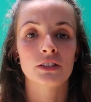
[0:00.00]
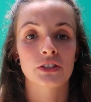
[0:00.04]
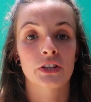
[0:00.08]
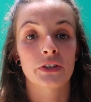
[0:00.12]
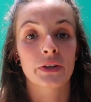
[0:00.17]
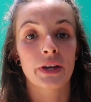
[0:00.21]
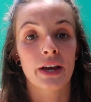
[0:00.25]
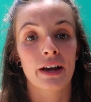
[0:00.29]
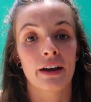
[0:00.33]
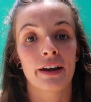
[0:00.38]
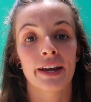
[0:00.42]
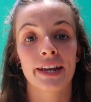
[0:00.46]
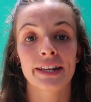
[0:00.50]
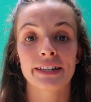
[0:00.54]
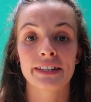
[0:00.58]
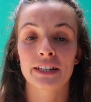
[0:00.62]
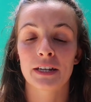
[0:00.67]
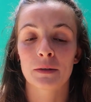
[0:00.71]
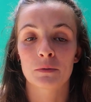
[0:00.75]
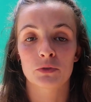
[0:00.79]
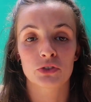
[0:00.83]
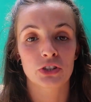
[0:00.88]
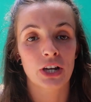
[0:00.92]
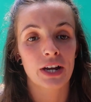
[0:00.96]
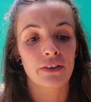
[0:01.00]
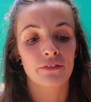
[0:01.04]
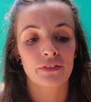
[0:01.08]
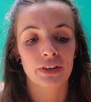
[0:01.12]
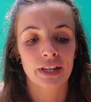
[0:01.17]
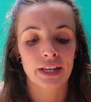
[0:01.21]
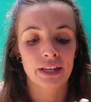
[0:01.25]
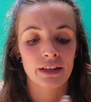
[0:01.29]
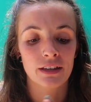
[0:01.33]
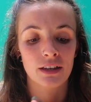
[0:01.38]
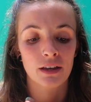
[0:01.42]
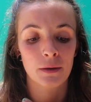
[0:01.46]
So yeah, I ended up
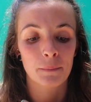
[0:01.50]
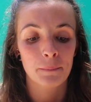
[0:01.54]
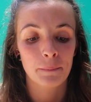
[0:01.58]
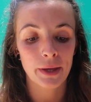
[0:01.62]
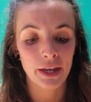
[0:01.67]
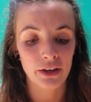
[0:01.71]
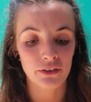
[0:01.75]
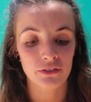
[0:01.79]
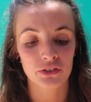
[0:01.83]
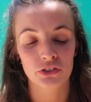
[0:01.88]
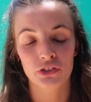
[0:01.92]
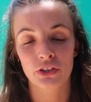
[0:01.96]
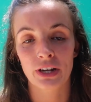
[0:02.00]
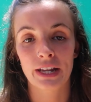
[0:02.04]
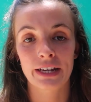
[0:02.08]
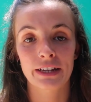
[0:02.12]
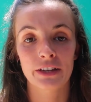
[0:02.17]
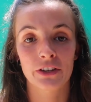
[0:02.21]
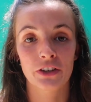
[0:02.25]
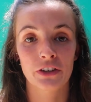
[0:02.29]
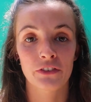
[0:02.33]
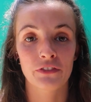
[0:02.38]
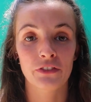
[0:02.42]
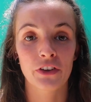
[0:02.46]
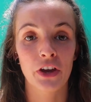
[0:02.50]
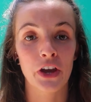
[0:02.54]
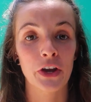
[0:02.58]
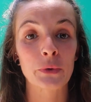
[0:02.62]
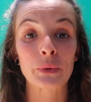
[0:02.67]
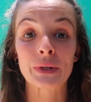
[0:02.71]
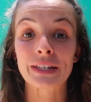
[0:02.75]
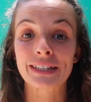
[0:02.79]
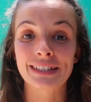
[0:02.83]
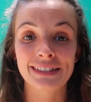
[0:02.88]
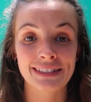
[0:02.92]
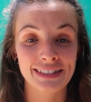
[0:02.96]
traveling a bit of Sri Lanka for
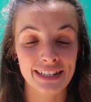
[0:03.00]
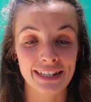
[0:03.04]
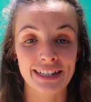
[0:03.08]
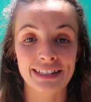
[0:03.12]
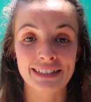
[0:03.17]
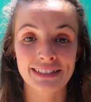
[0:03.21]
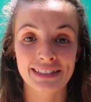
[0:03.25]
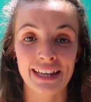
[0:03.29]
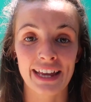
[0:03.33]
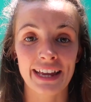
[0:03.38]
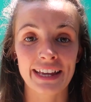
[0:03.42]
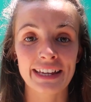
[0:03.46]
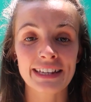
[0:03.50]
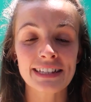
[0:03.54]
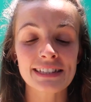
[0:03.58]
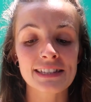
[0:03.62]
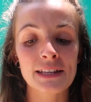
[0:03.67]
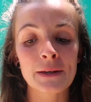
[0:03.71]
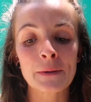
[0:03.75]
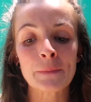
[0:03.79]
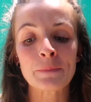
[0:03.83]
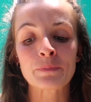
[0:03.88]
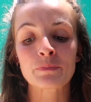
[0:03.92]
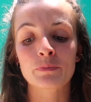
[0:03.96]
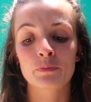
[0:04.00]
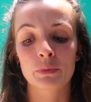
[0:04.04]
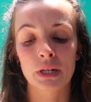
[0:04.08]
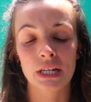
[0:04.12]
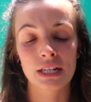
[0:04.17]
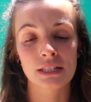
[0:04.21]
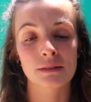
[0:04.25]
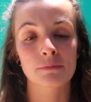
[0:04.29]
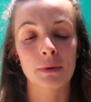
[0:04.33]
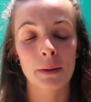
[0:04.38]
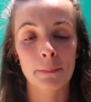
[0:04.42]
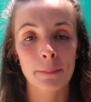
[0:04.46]
only 6 days
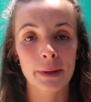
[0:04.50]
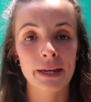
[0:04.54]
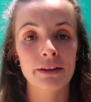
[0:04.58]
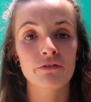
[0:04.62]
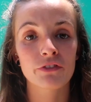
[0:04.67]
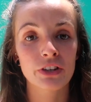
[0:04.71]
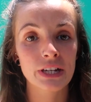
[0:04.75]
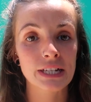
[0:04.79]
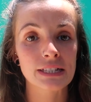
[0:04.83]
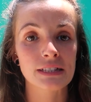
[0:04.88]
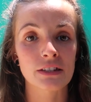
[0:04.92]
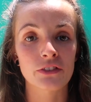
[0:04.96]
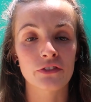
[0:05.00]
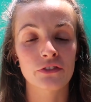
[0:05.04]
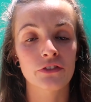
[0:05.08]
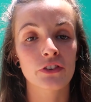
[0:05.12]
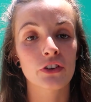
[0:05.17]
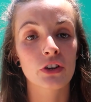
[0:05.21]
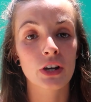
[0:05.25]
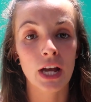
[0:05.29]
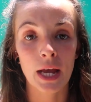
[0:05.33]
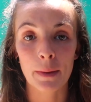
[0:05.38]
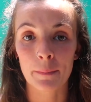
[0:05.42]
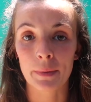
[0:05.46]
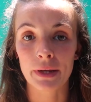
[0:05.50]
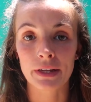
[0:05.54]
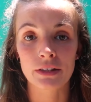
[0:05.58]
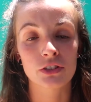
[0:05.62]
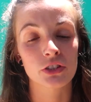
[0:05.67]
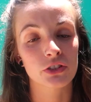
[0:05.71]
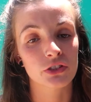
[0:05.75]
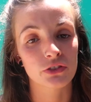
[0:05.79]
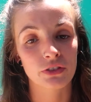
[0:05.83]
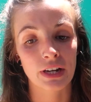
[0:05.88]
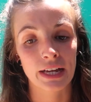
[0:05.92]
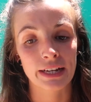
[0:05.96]
because my main reason for coming
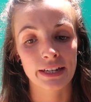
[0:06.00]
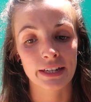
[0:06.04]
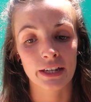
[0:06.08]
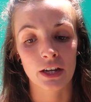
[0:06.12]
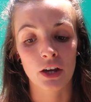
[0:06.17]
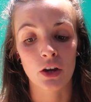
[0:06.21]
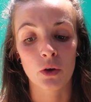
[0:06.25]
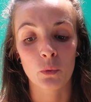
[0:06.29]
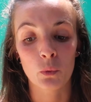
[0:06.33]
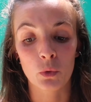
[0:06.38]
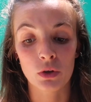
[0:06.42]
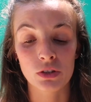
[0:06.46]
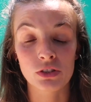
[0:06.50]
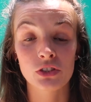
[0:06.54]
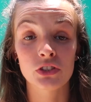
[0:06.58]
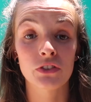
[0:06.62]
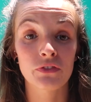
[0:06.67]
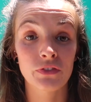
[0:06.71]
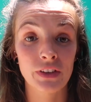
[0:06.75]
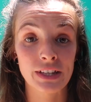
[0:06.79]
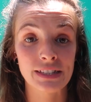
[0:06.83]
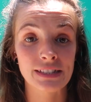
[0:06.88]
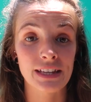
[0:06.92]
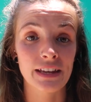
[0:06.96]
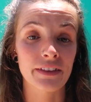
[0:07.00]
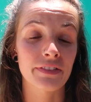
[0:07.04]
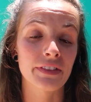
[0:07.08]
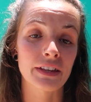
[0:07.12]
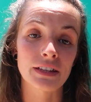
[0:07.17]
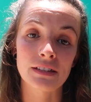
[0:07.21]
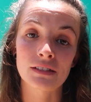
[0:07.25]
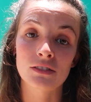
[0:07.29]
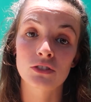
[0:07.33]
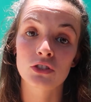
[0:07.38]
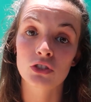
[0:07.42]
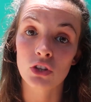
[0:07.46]
to Sri Lanka was to visit
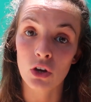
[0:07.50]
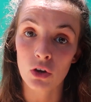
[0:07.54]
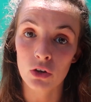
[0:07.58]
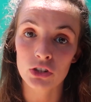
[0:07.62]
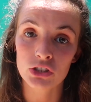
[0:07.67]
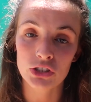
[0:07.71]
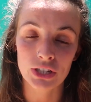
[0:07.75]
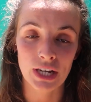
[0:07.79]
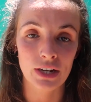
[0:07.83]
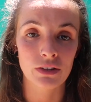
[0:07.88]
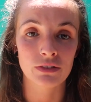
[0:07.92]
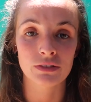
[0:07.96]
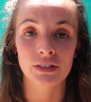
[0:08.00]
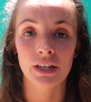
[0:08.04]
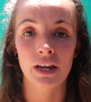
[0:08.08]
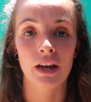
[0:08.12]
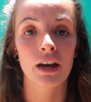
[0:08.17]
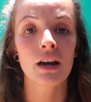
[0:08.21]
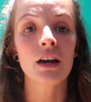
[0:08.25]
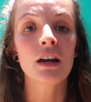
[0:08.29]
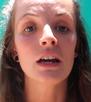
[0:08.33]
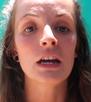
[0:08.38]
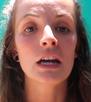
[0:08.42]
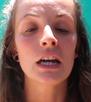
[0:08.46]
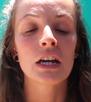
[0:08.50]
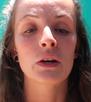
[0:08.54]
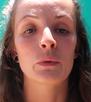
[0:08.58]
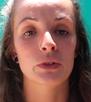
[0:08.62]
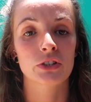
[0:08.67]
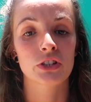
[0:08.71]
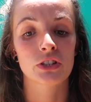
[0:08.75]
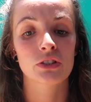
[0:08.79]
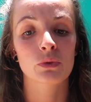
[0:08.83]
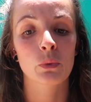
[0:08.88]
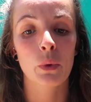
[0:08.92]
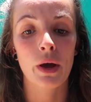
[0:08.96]
this dog shelter,
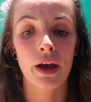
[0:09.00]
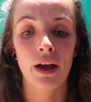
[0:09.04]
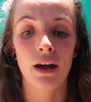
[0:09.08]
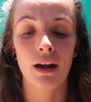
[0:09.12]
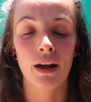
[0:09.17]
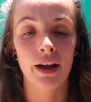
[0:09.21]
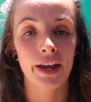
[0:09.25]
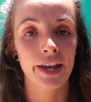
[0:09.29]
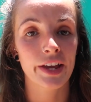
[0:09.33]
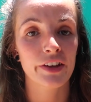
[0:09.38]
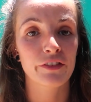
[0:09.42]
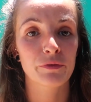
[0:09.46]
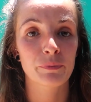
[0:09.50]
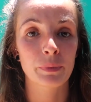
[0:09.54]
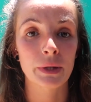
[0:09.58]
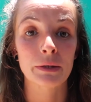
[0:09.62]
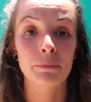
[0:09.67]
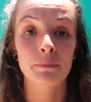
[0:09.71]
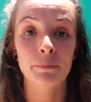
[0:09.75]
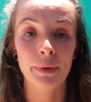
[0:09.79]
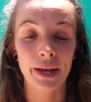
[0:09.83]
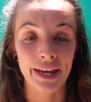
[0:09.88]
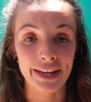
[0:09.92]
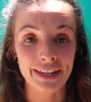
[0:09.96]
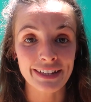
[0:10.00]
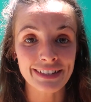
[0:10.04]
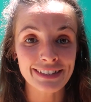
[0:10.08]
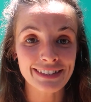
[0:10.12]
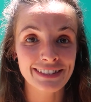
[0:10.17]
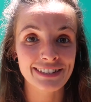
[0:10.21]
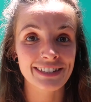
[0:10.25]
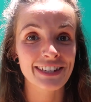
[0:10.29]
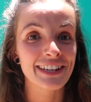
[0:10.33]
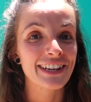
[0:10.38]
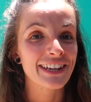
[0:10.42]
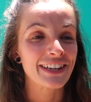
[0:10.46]
which is where I have been
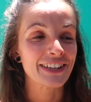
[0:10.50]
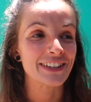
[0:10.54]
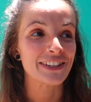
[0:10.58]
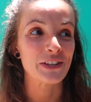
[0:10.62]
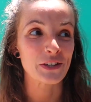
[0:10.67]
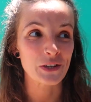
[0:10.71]
based.